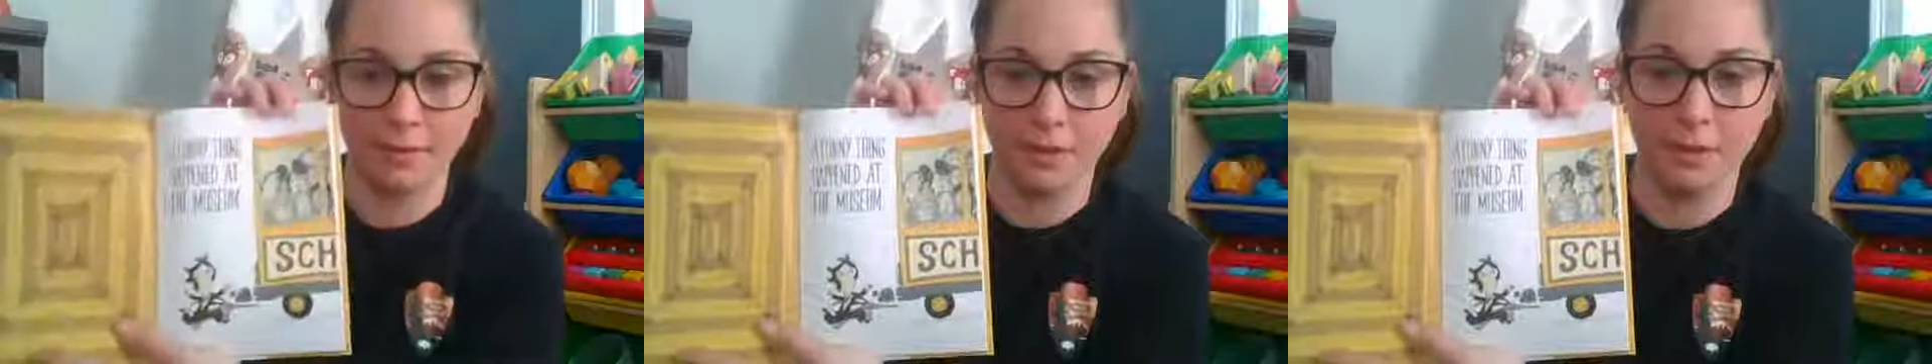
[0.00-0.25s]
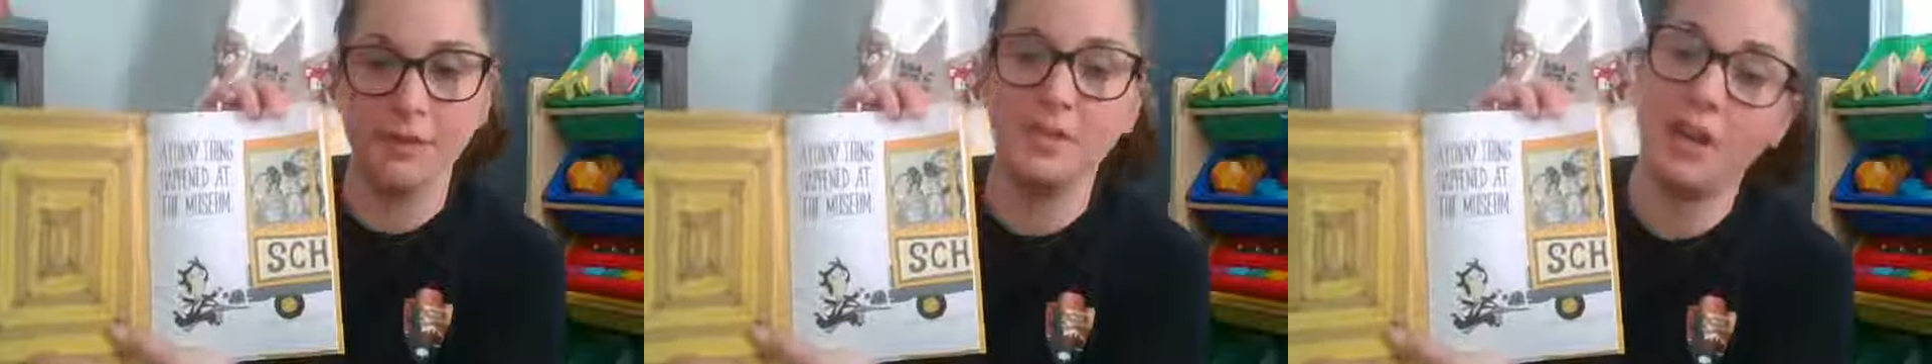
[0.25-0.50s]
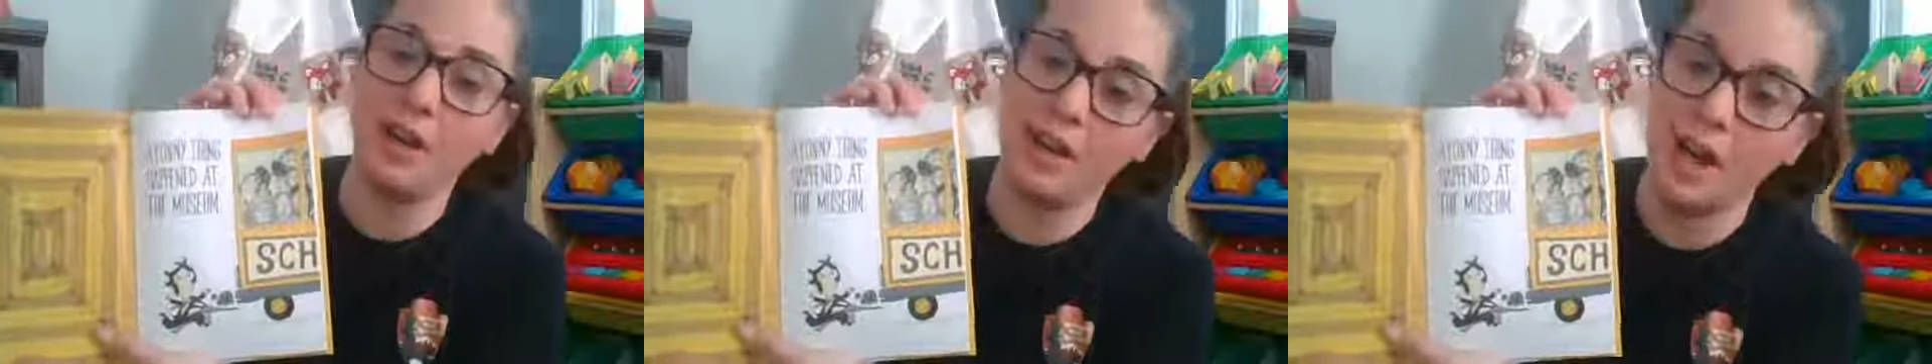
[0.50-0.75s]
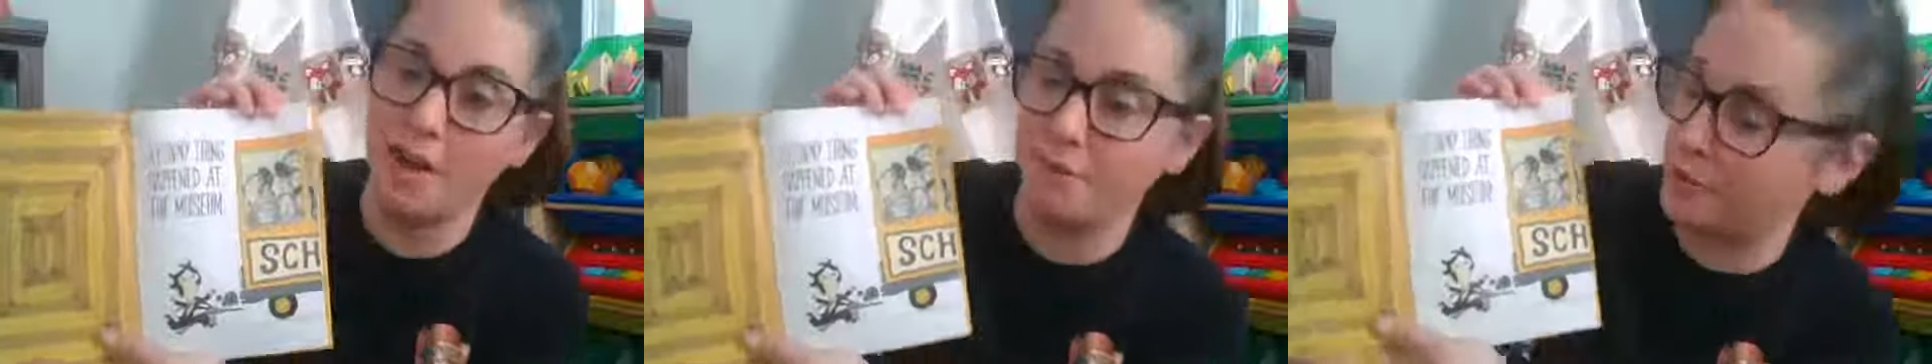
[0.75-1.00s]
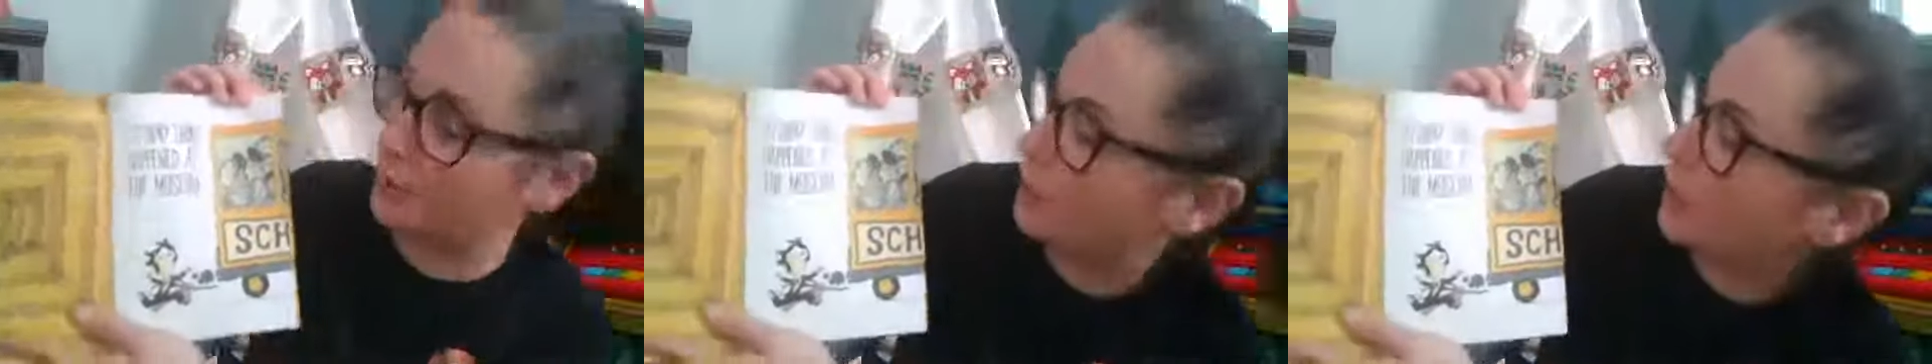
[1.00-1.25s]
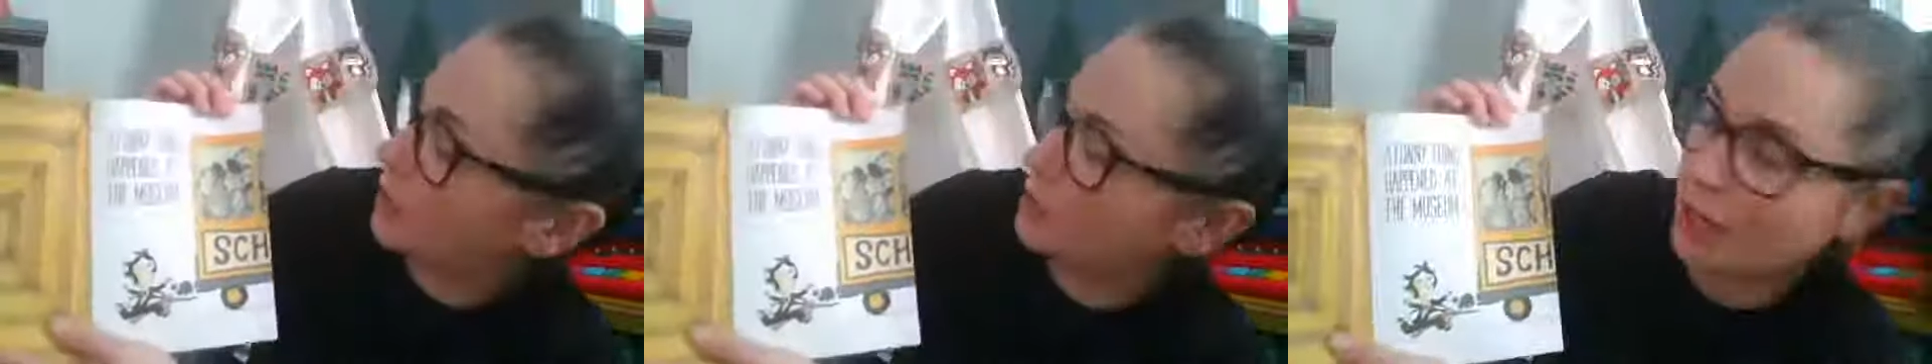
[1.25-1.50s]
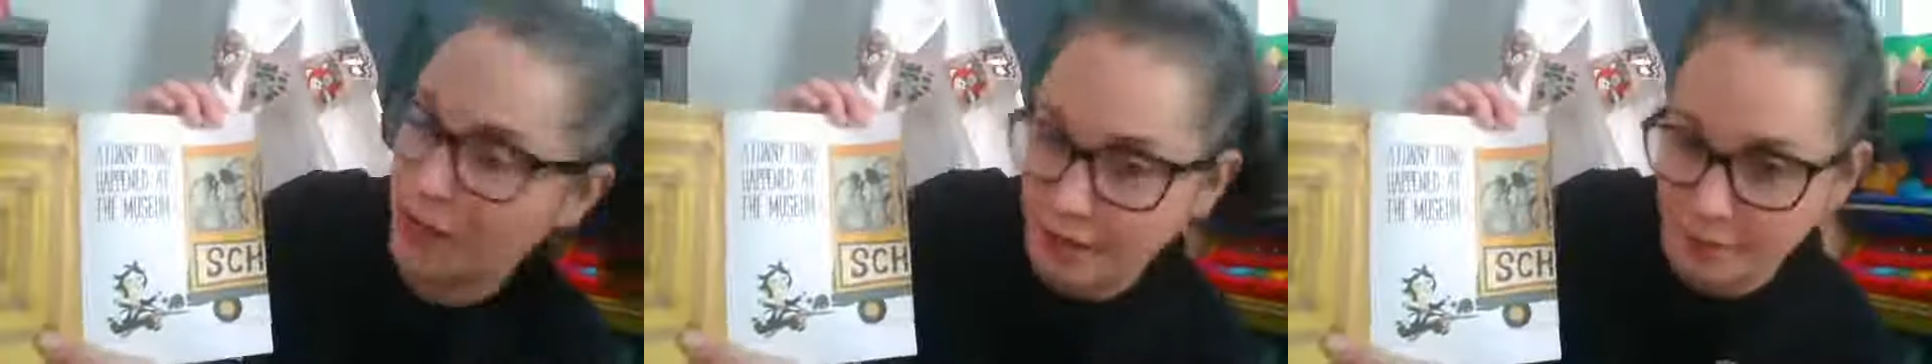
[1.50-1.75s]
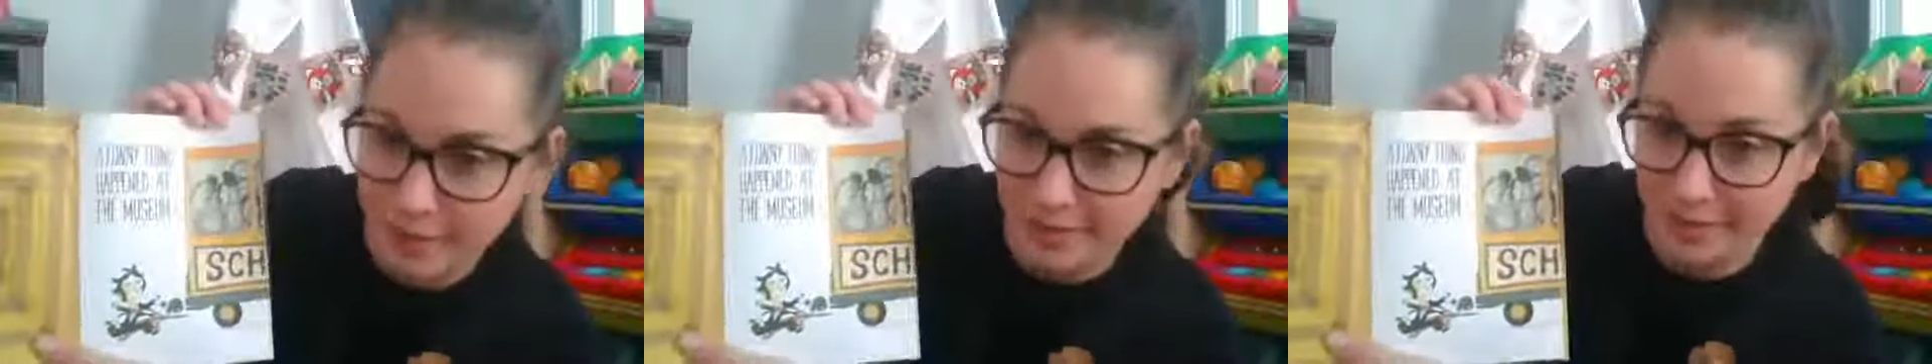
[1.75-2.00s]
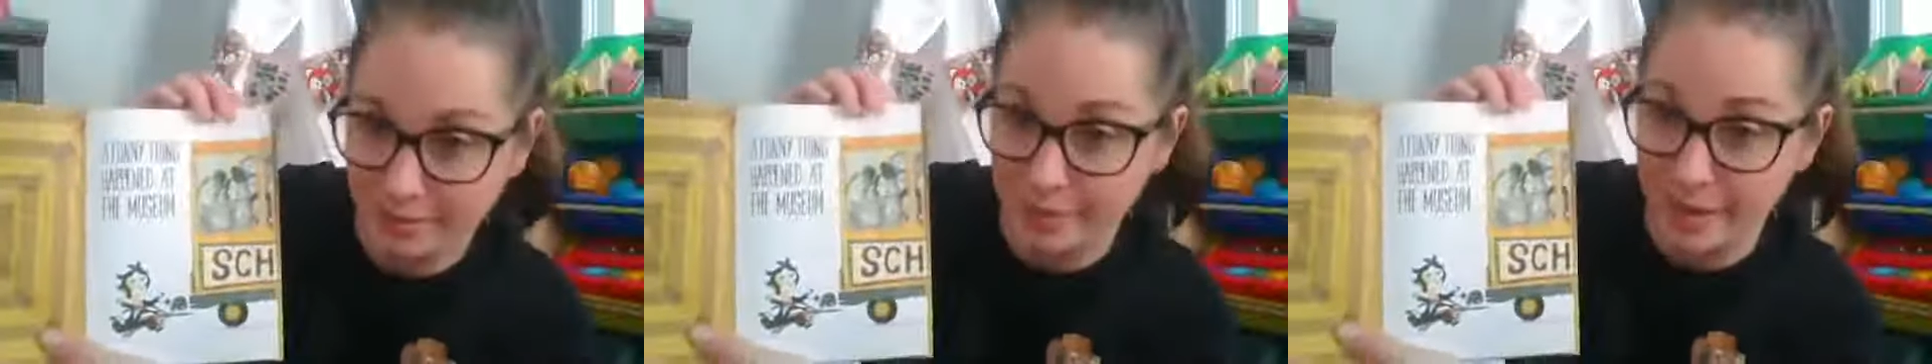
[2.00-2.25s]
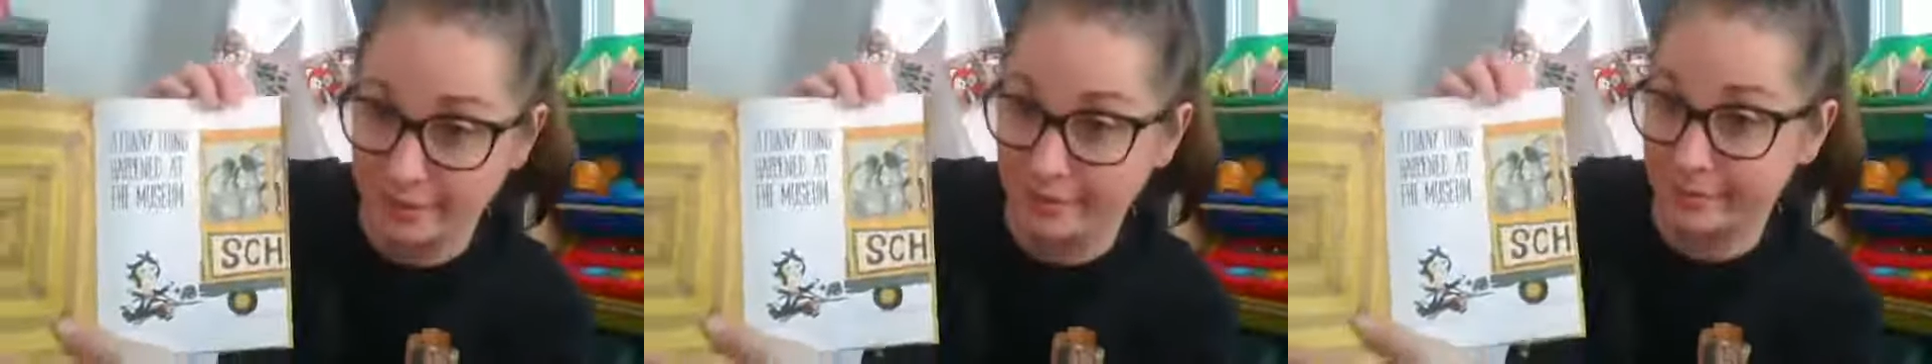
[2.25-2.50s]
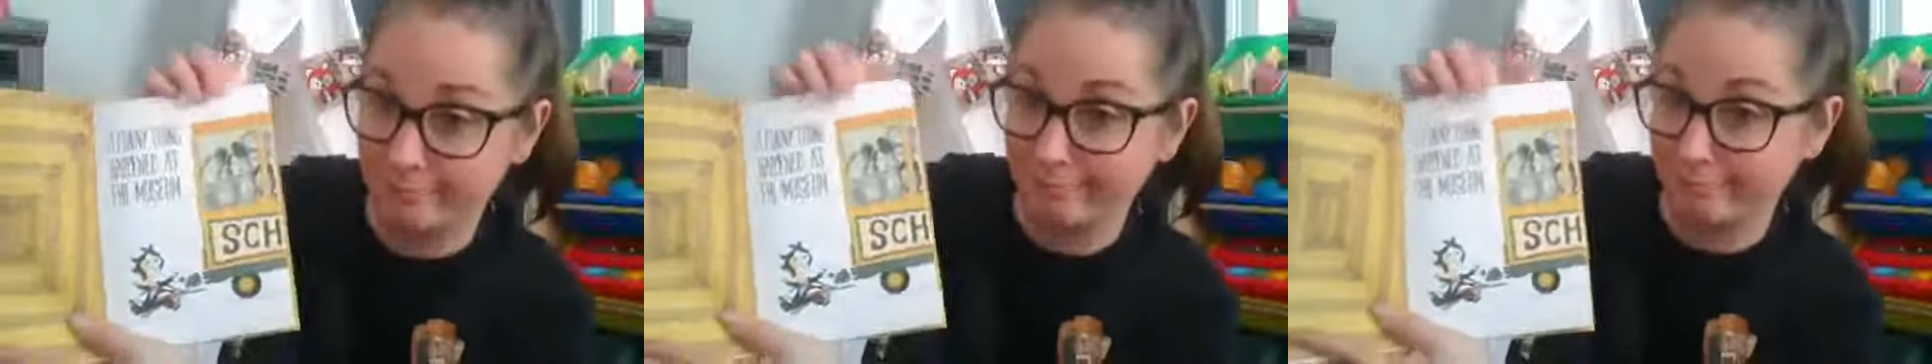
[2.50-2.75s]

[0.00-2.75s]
He's already off to a good start. He missed his bus.